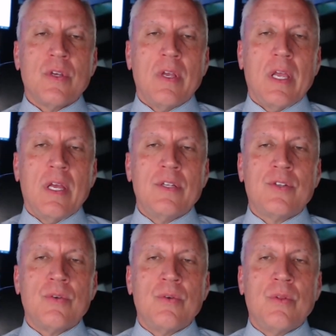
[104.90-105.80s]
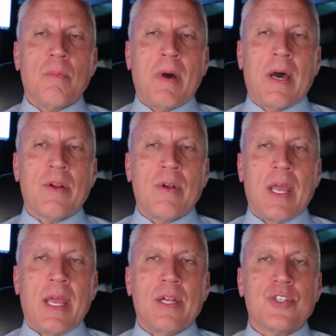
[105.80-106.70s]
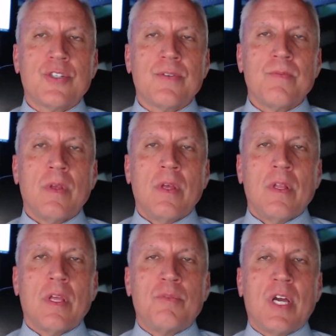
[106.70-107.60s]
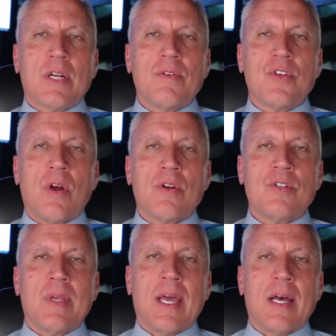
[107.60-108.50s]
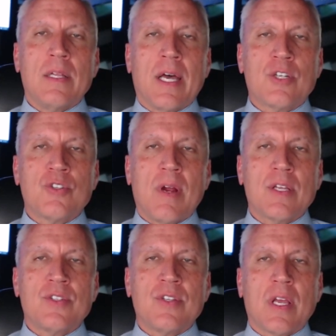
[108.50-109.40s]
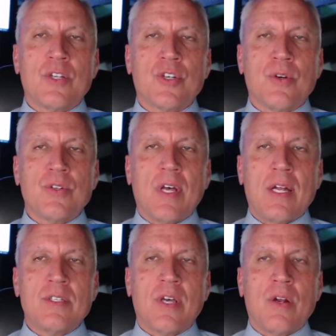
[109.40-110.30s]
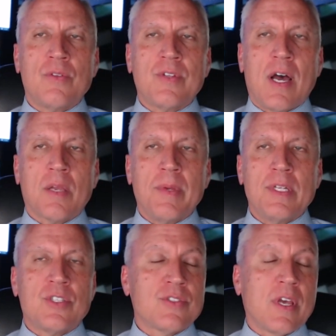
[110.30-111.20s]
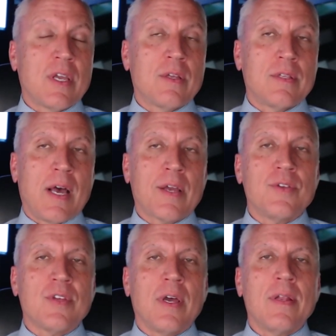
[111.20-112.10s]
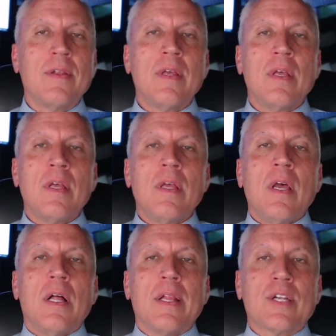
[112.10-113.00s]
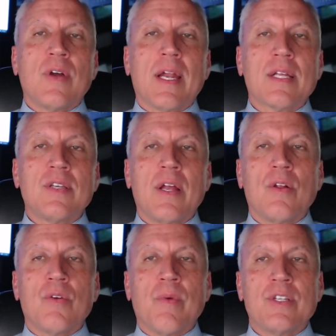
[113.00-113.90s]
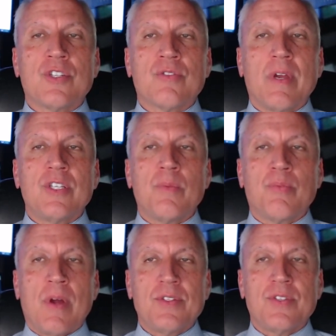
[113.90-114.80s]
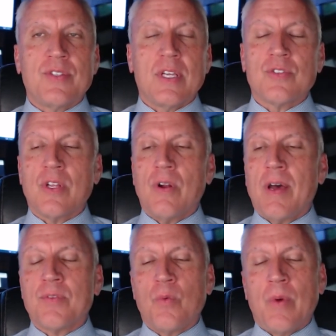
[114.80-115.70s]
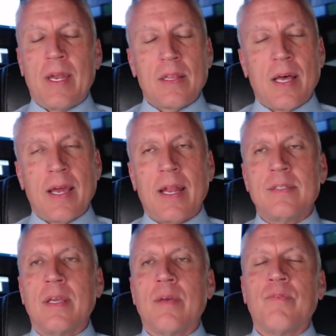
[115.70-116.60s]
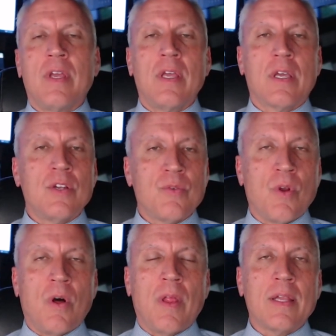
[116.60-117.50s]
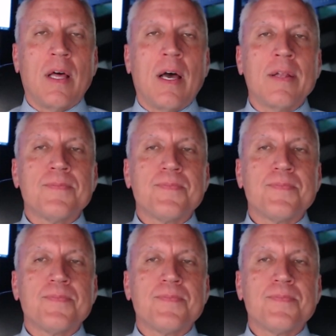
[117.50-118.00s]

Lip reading: into the modern age. The objectives are to get electronic signatures on title documents, just like DocuSign. Electronic title and registration processing, so you don't have to wait in line at DMV. You can do it all online.